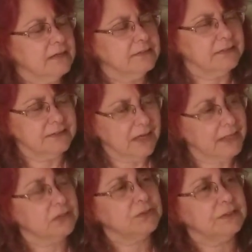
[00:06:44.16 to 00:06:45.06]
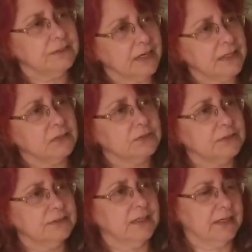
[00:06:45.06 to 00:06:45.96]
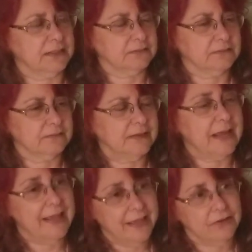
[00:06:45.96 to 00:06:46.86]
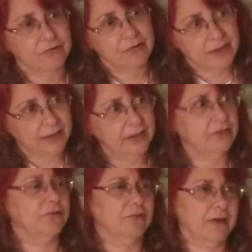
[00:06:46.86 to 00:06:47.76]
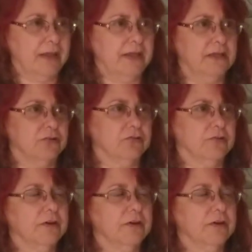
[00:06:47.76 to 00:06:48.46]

Denial, denial, denial. Anger, anger, anger.